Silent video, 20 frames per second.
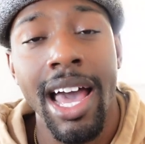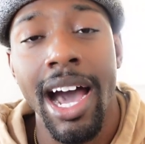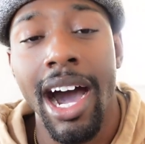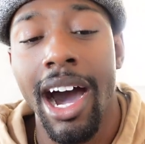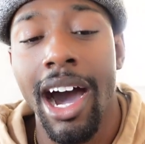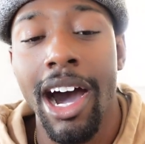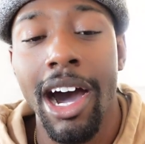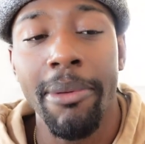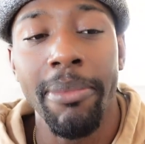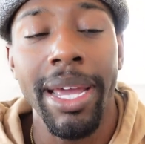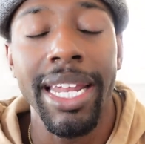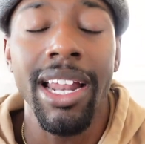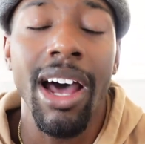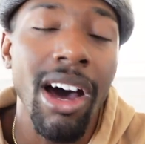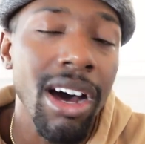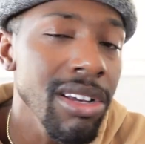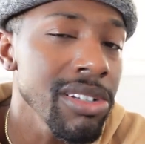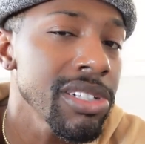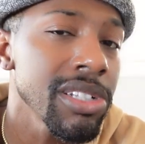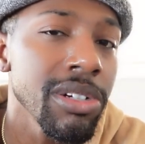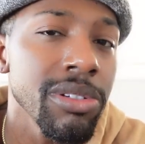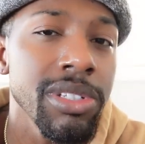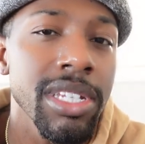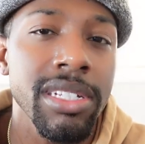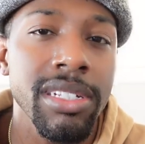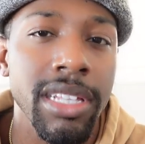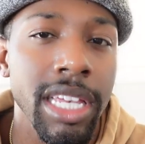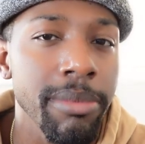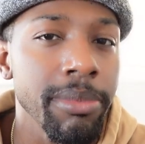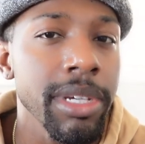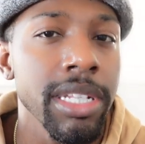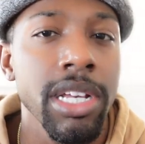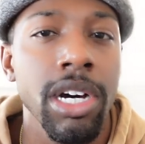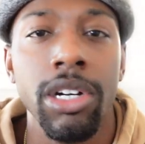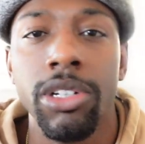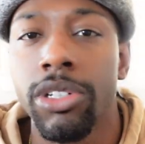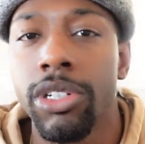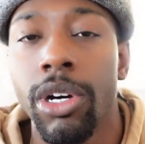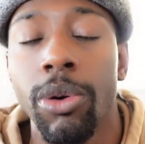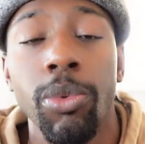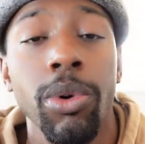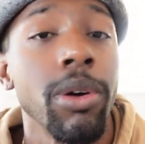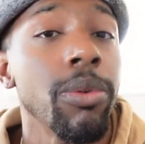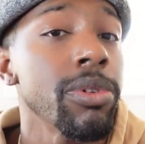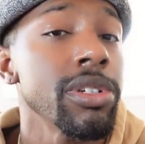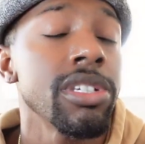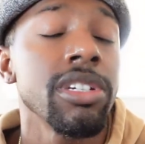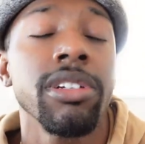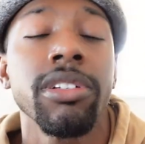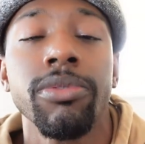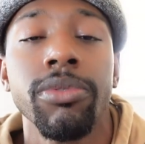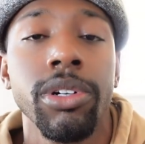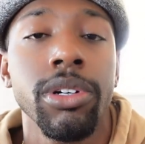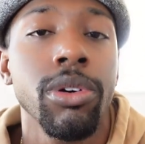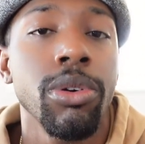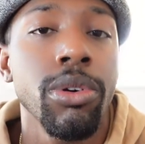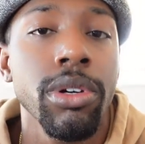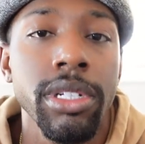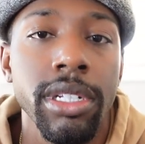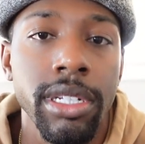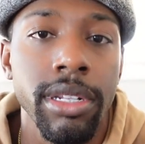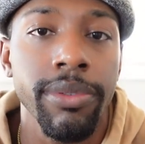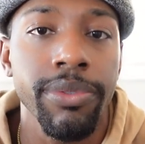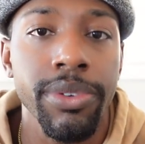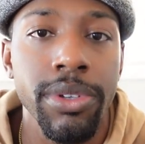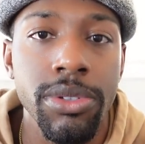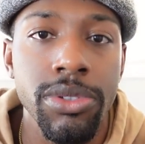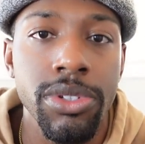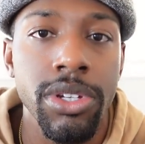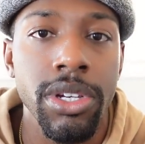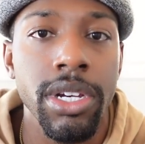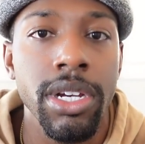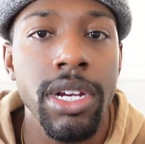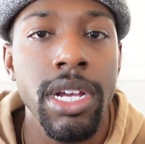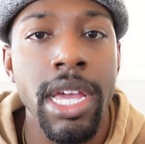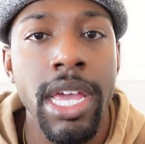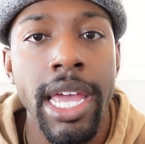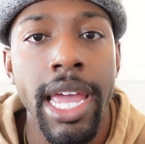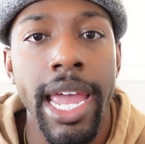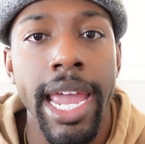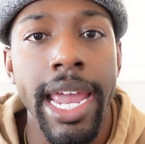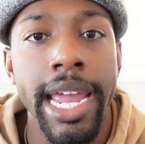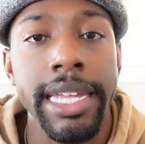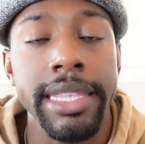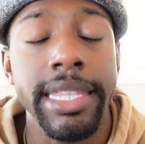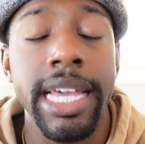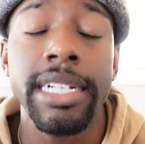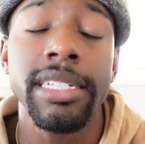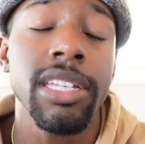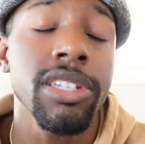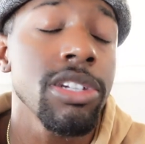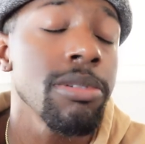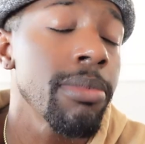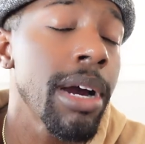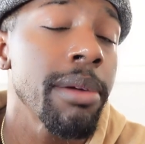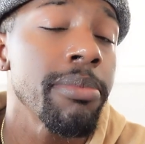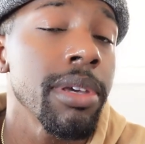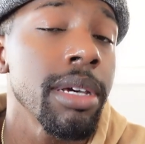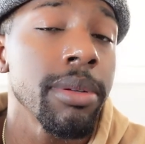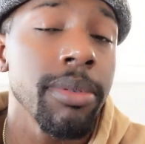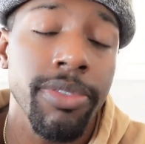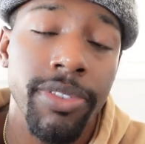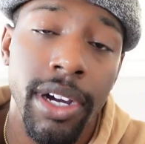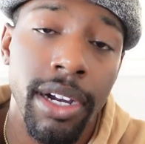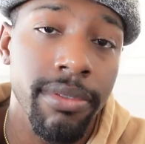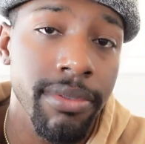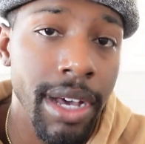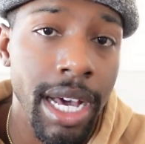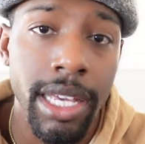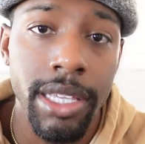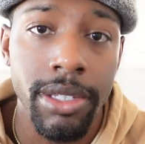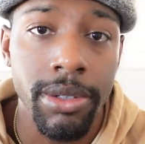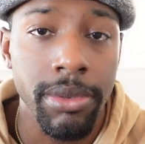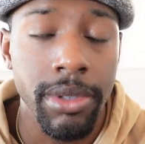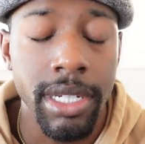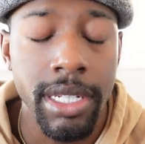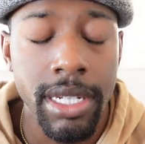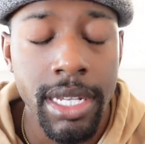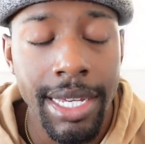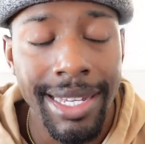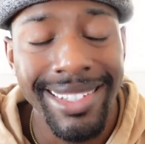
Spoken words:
And also just let me know, what we should record in the future and things that you might be able to find value in.